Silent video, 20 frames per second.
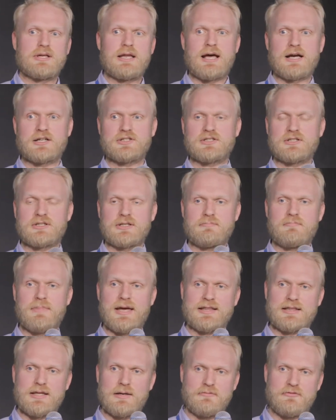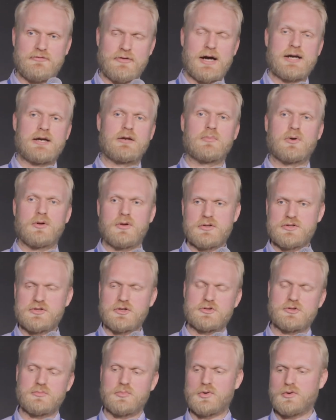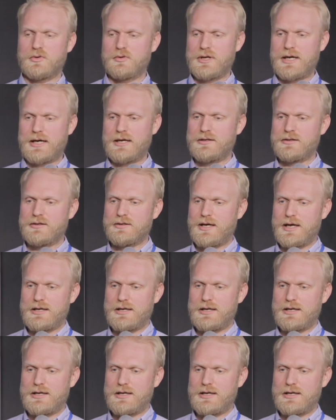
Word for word: and actually make them findable and searchable and,